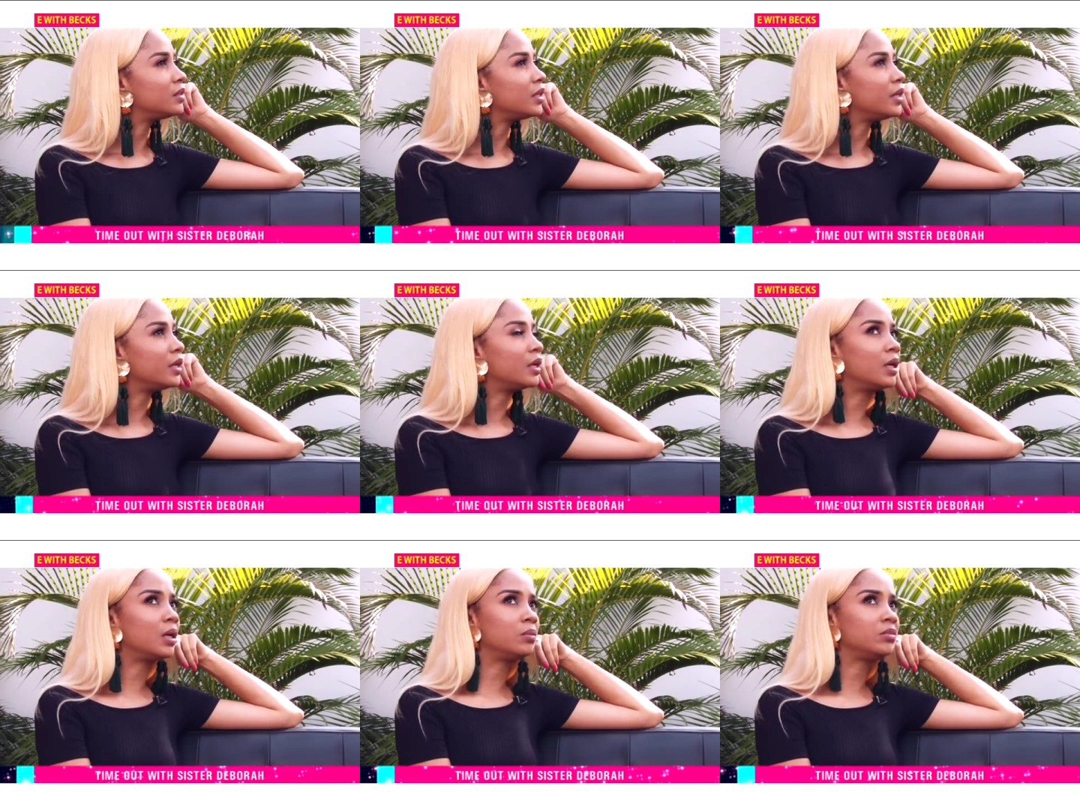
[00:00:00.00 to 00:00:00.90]
they
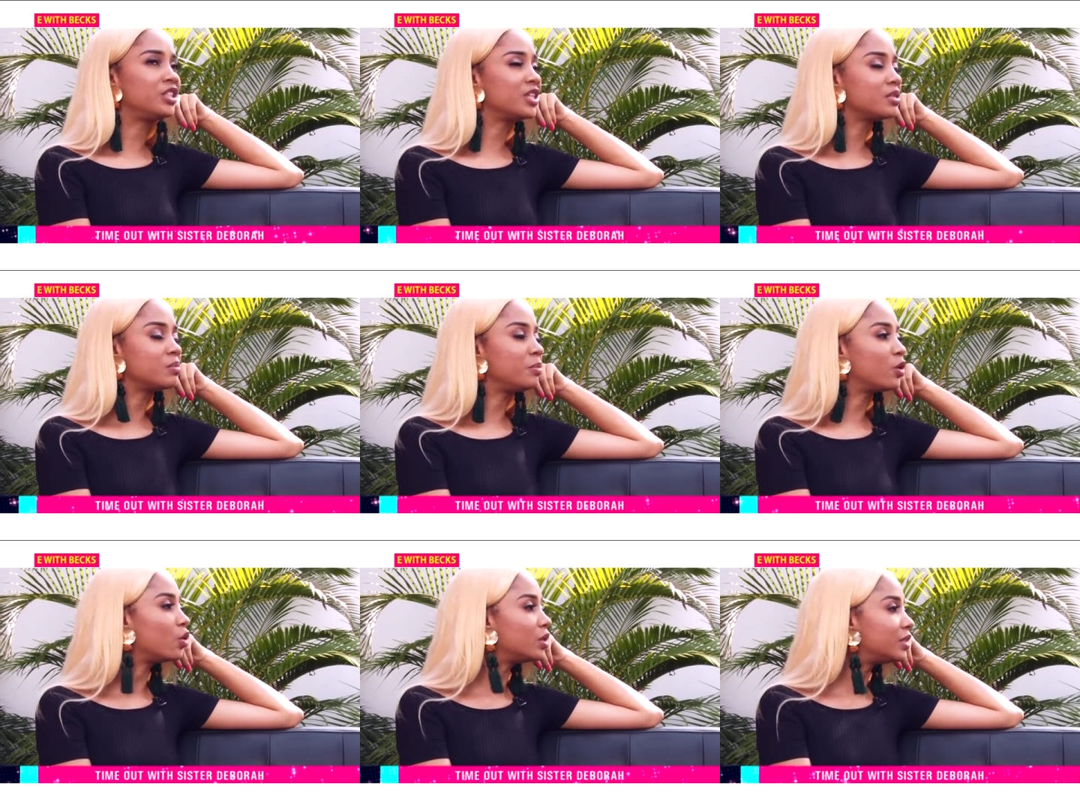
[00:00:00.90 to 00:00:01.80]
um, they just maybe
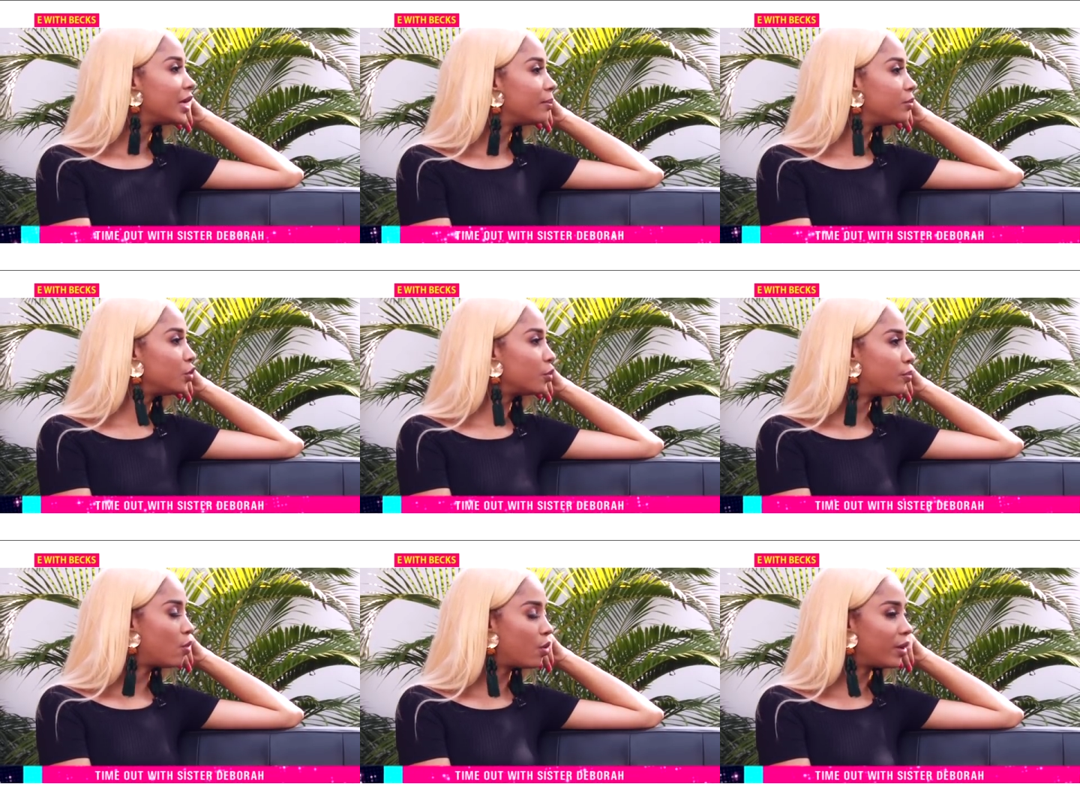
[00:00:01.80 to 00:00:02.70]
condemn your
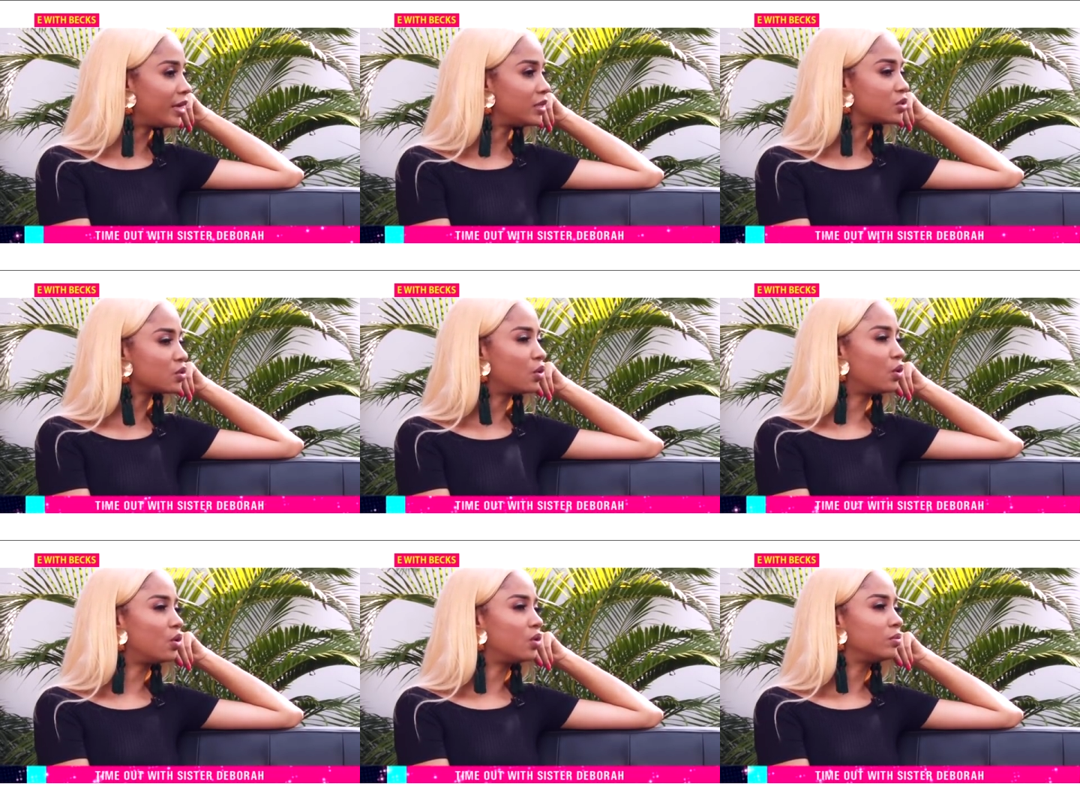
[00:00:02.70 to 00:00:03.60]
point
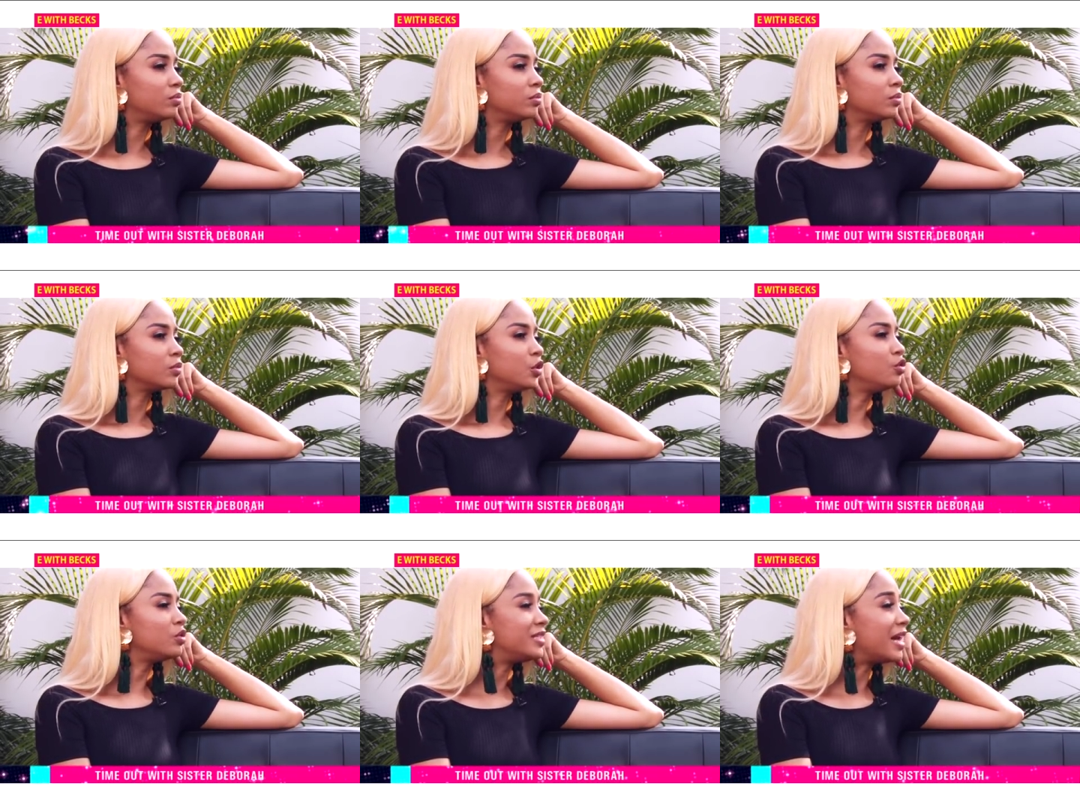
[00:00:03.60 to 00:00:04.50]
or
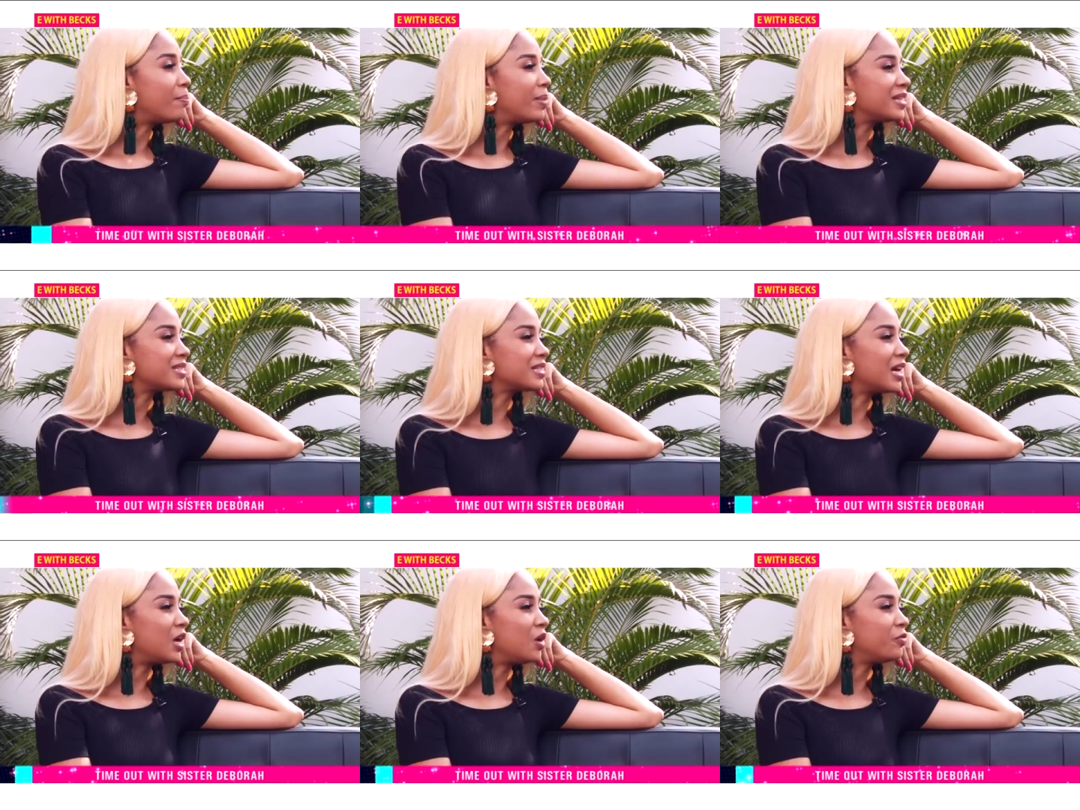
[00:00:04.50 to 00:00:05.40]
use their
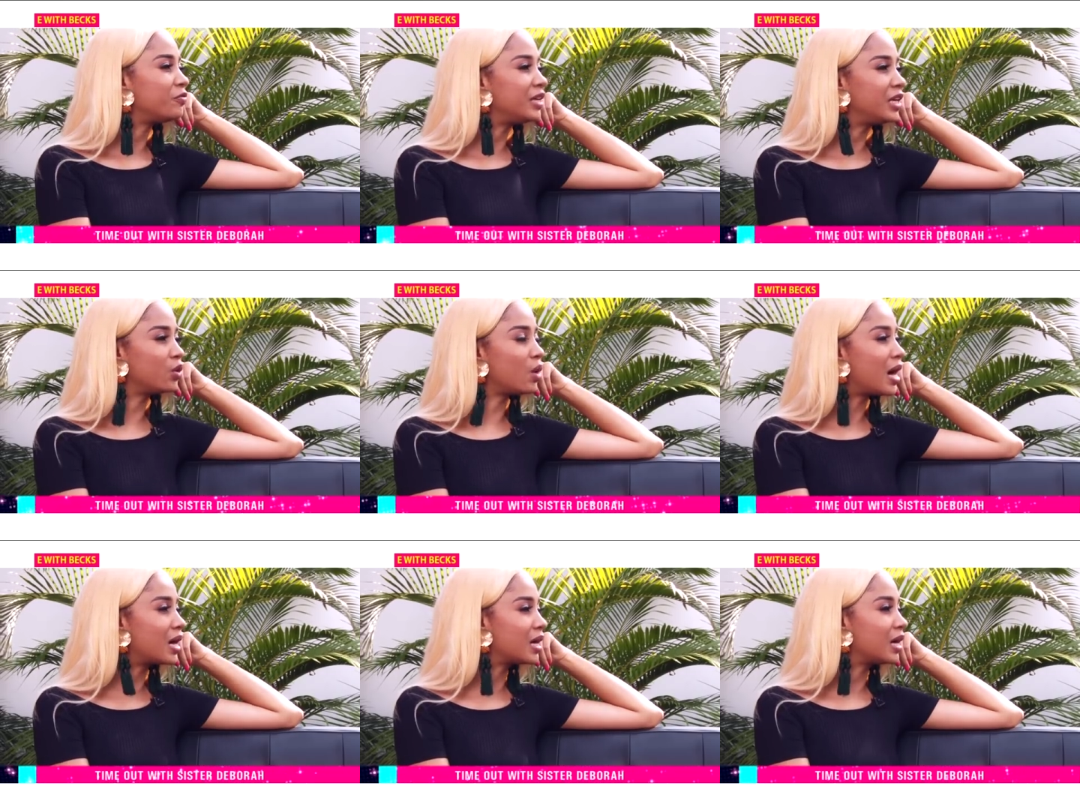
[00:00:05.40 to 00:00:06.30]
personal feeling or
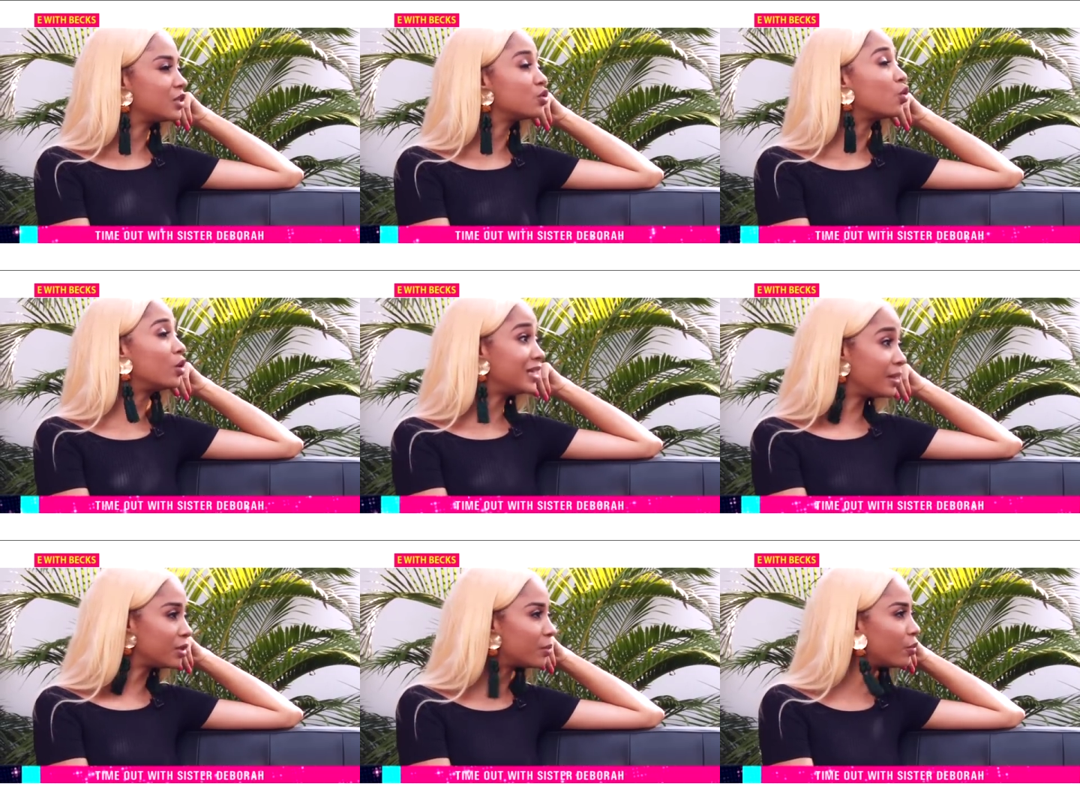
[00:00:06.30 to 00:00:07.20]
anger to
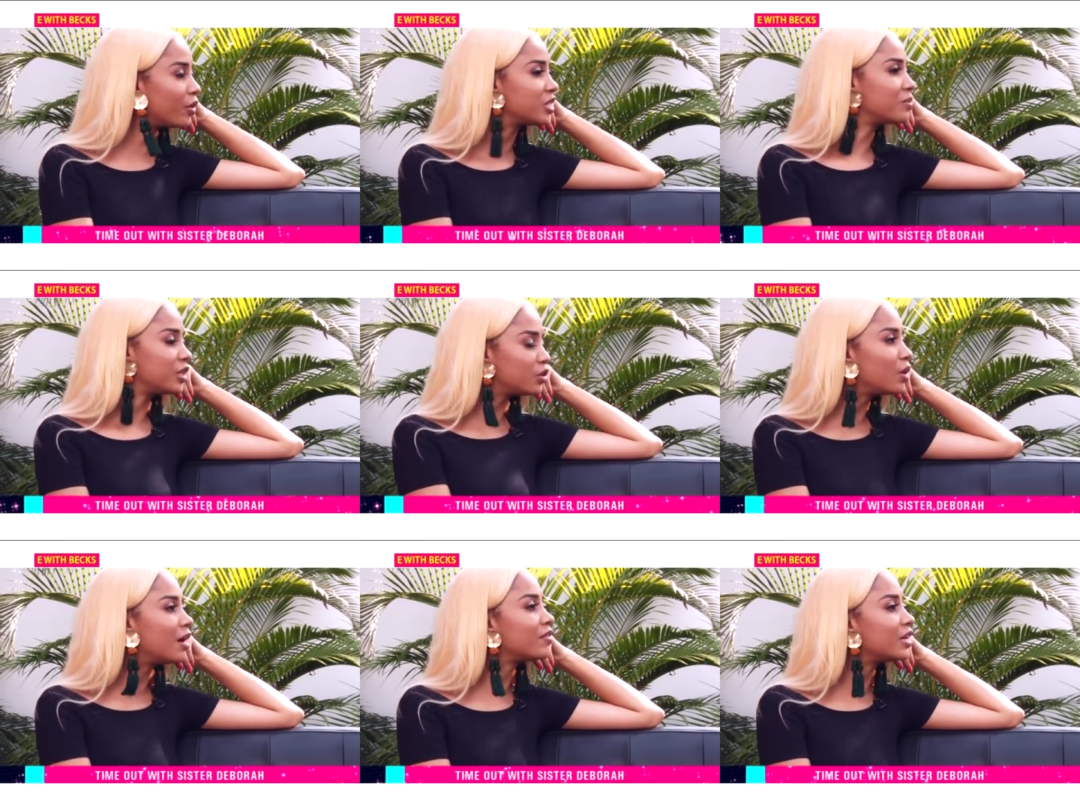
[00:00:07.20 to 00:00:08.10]
condemn the points, but they
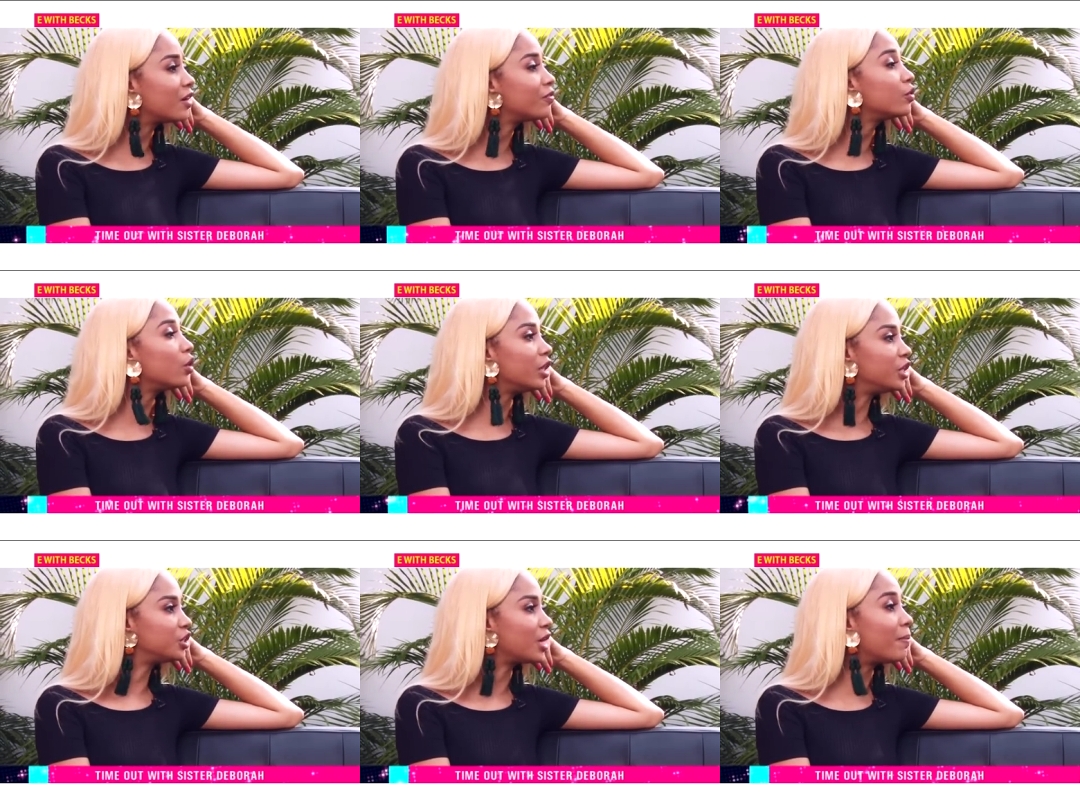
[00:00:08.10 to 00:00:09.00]
don't have enough
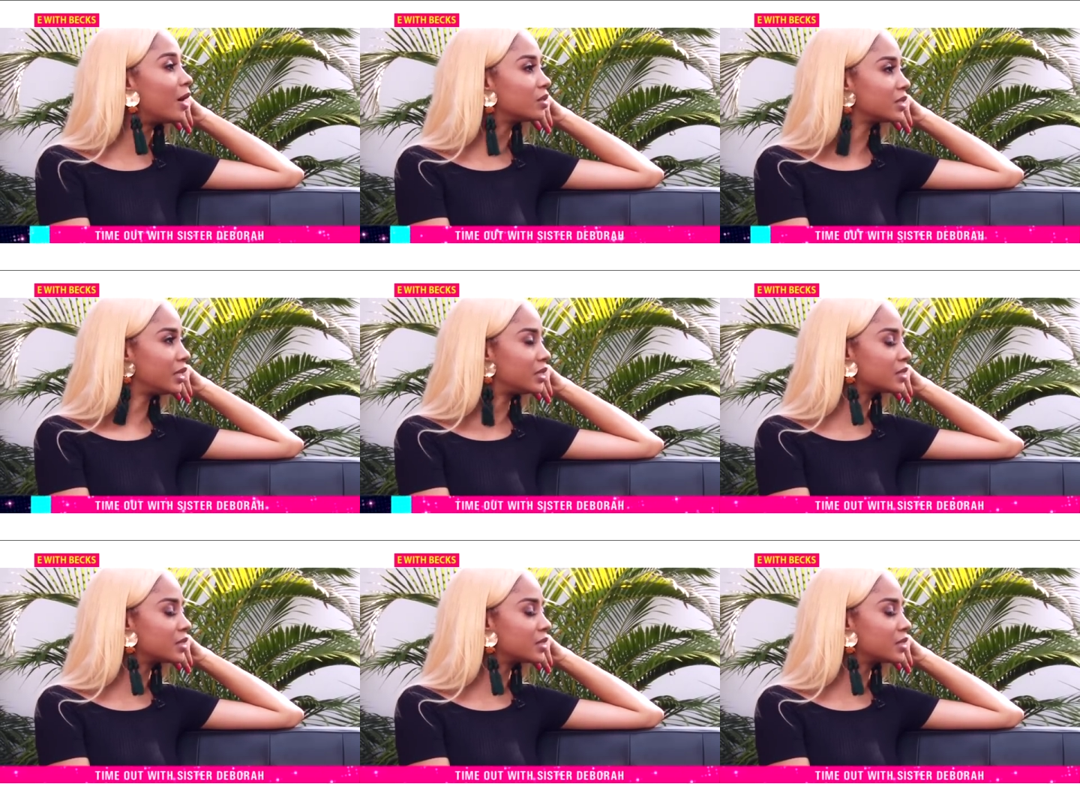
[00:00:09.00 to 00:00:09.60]
knowledge about it.